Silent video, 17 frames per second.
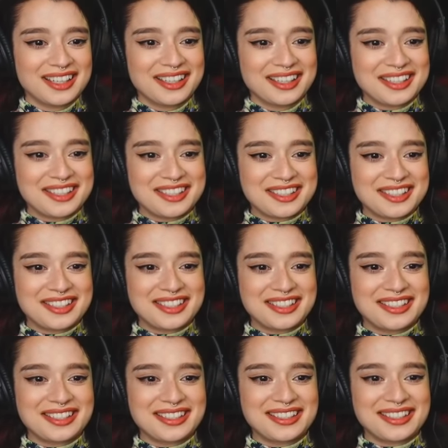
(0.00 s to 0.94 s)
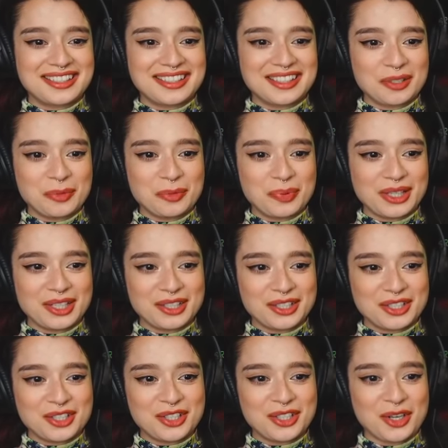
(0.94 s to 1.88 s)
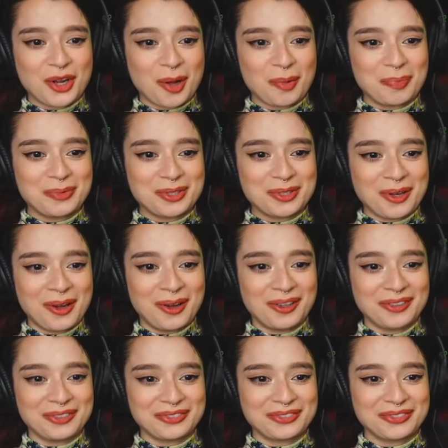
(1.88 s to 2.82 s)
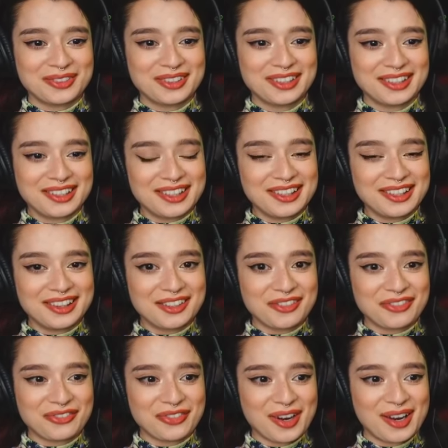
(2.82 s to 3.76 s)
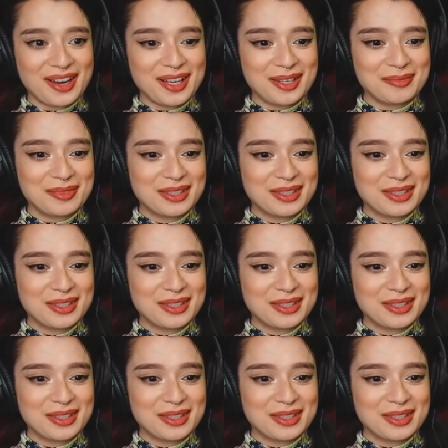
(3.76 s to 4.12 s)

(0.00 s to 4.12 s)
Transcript: He's still being chopped off in the frame.